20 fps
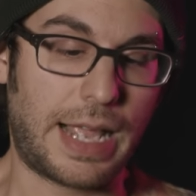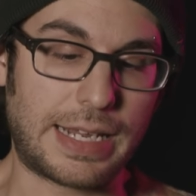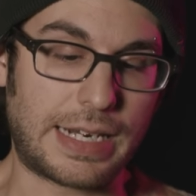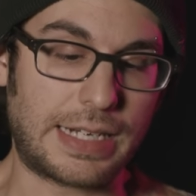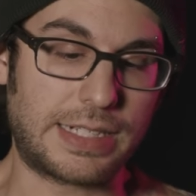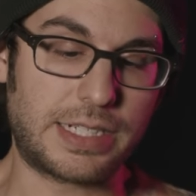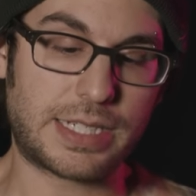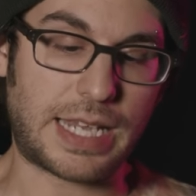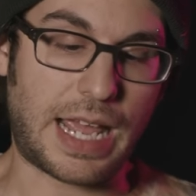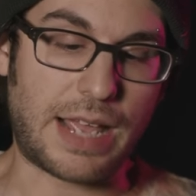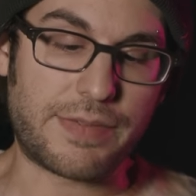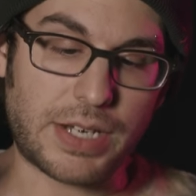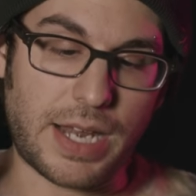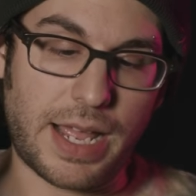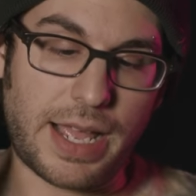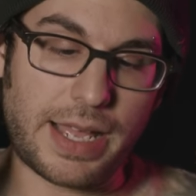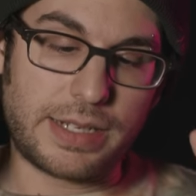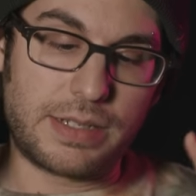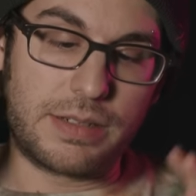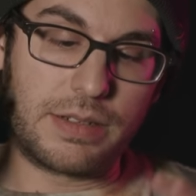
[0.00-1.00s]
and I just haven't
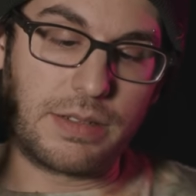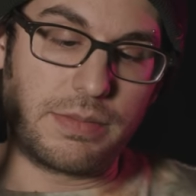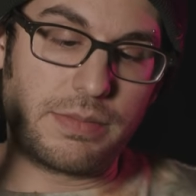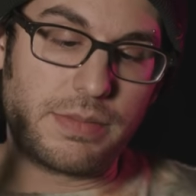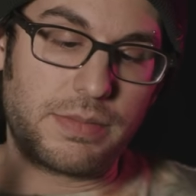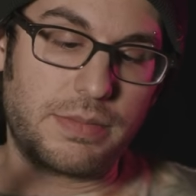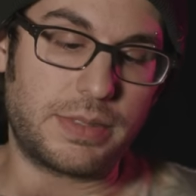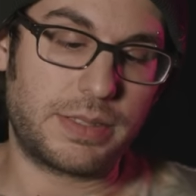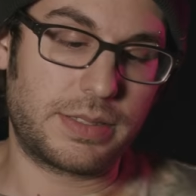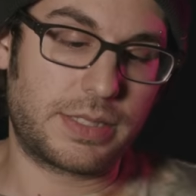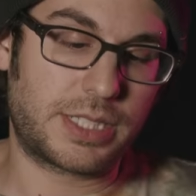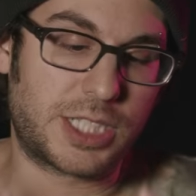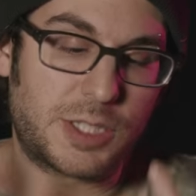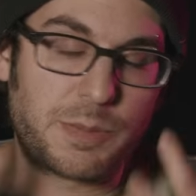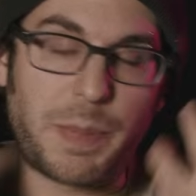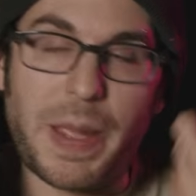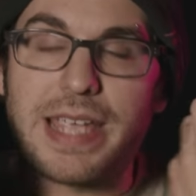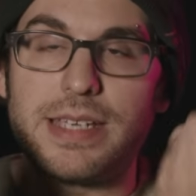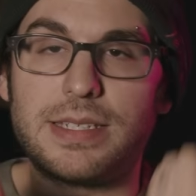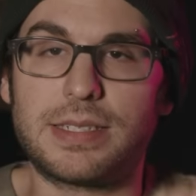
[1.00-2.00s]
had
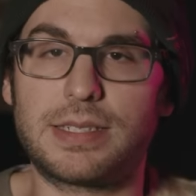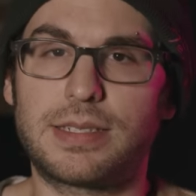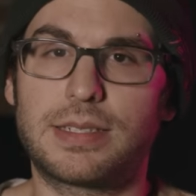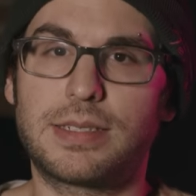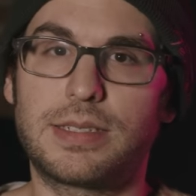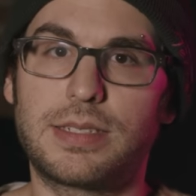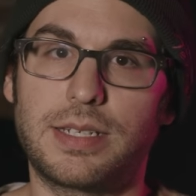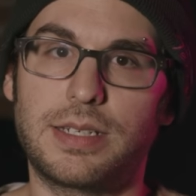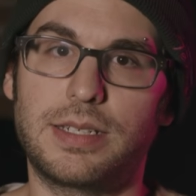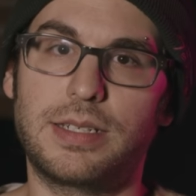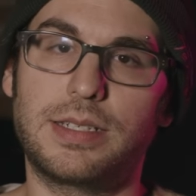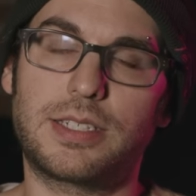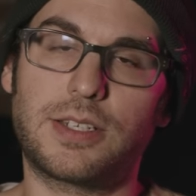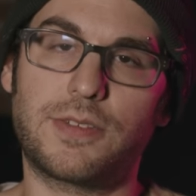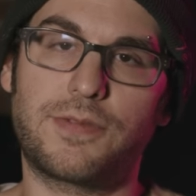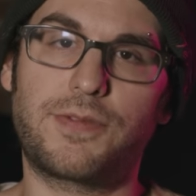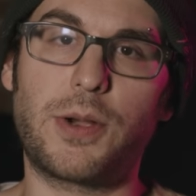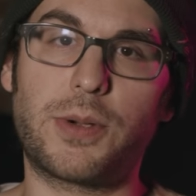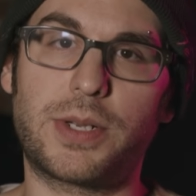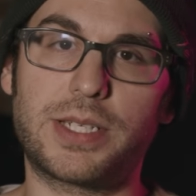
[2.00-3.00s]
space to,
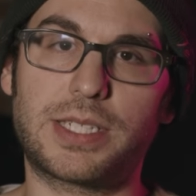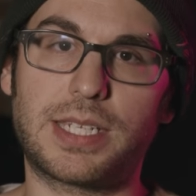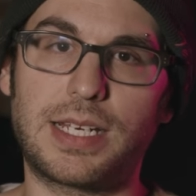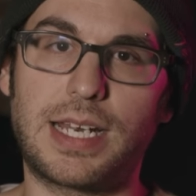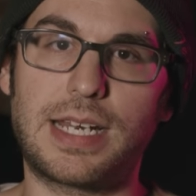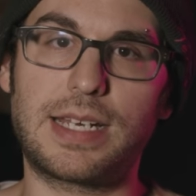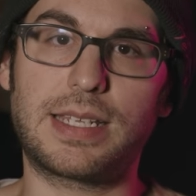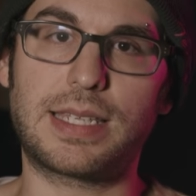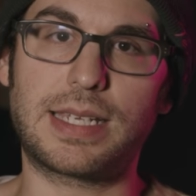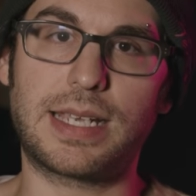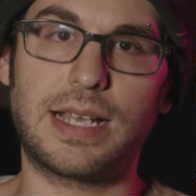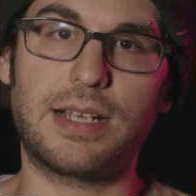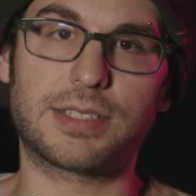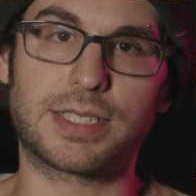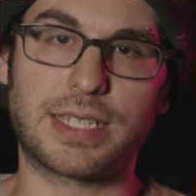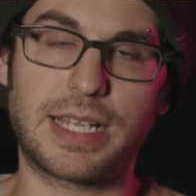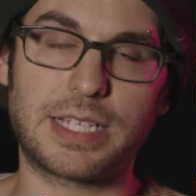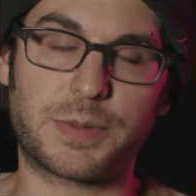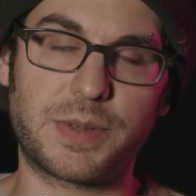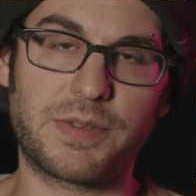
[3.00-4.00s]
to focus on anything
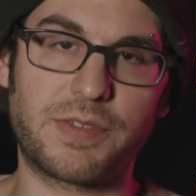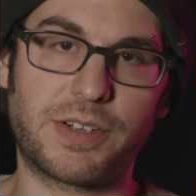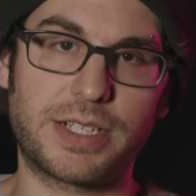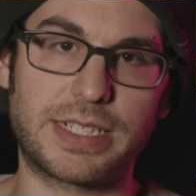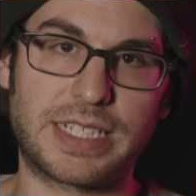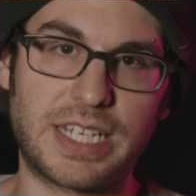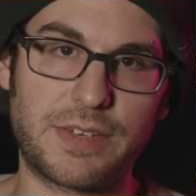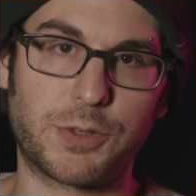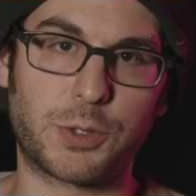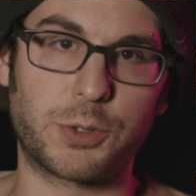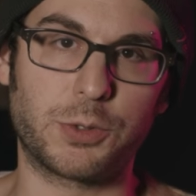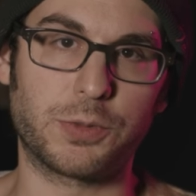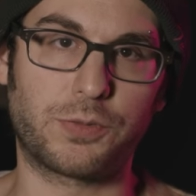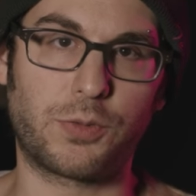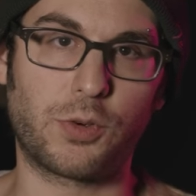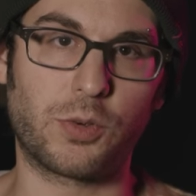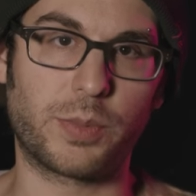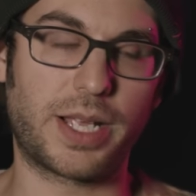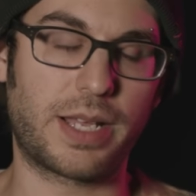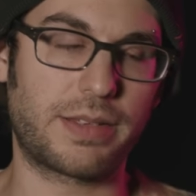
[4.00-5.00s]
else, and that's been very difficult
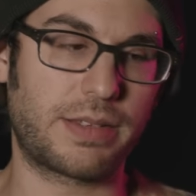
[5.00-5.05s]
for me.